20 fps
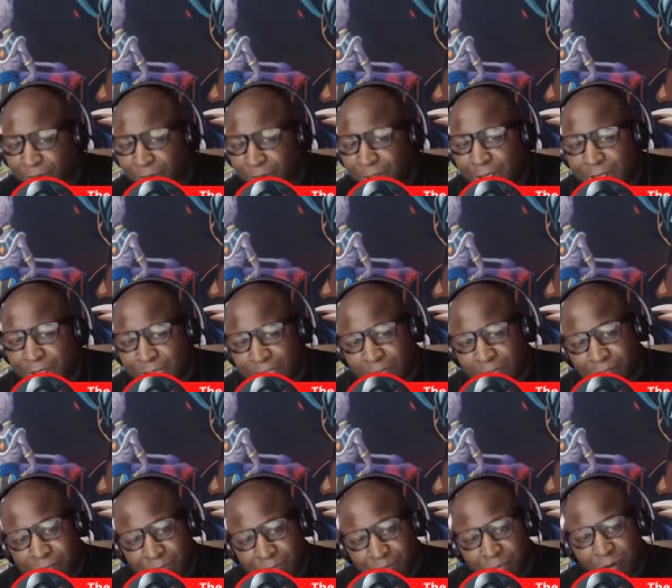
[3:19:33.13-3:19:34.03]
It could be
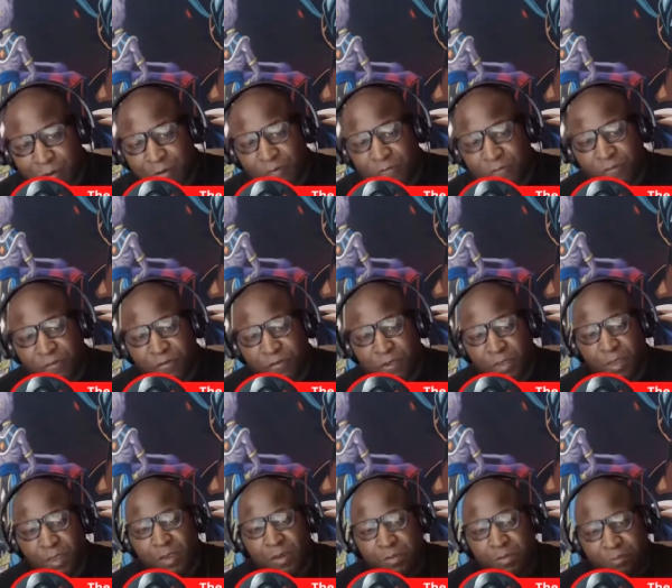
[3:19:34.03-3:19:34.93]
both
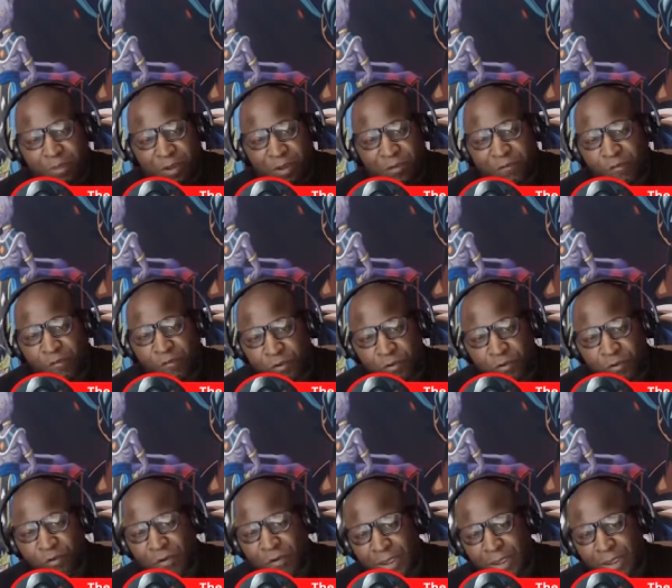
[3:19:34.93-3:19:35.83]
metaphorical
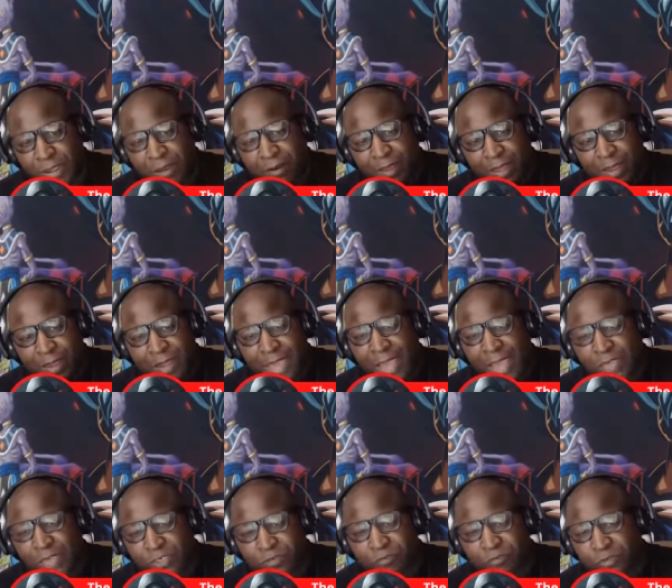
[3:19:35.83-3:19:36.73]
and
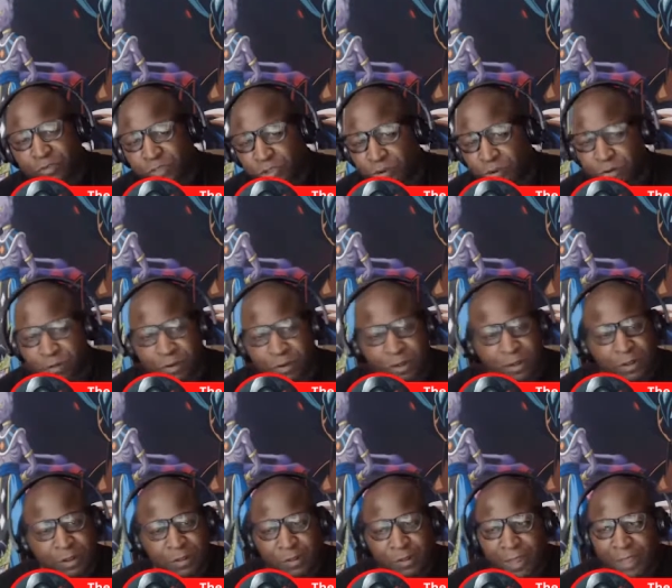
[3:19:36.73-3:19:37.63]
actual. So
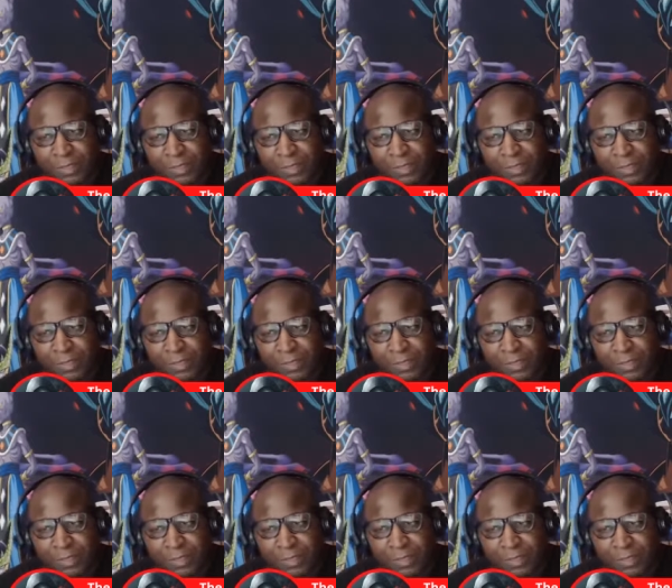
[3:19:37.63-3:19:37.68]
I think